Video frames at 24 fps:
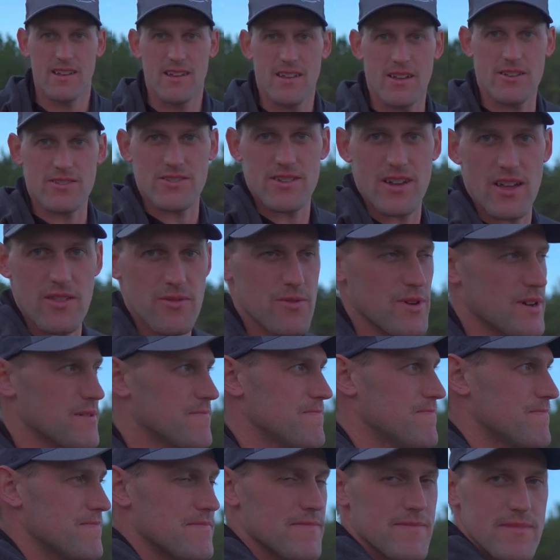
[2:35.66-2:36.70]
here's another
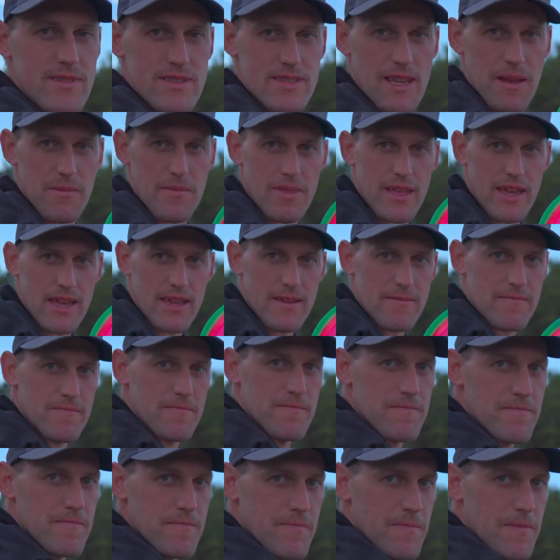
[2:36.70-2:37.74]
one, same thing,
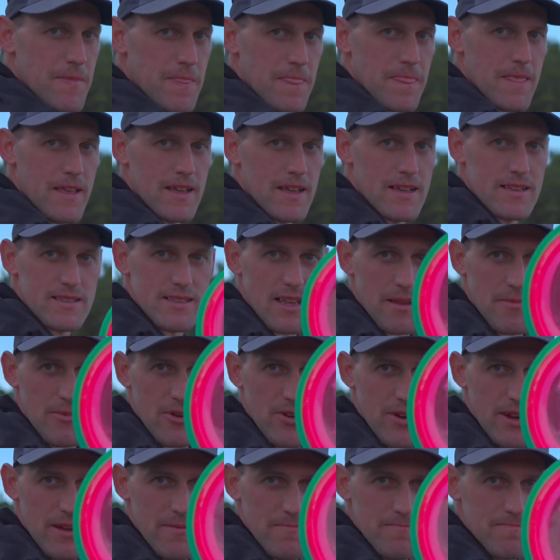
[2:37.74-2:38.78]
same
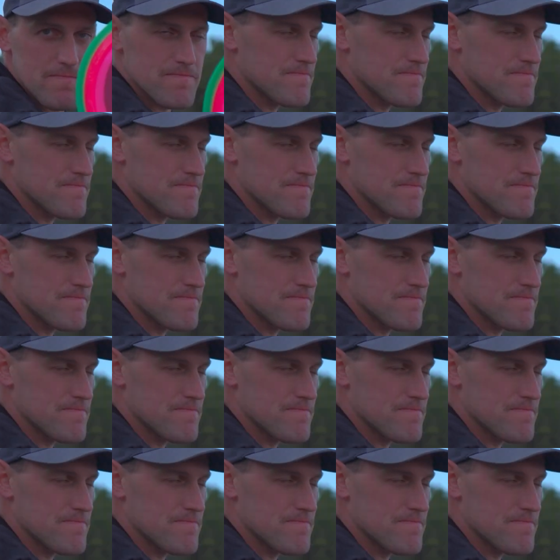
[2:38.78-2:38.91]
grip.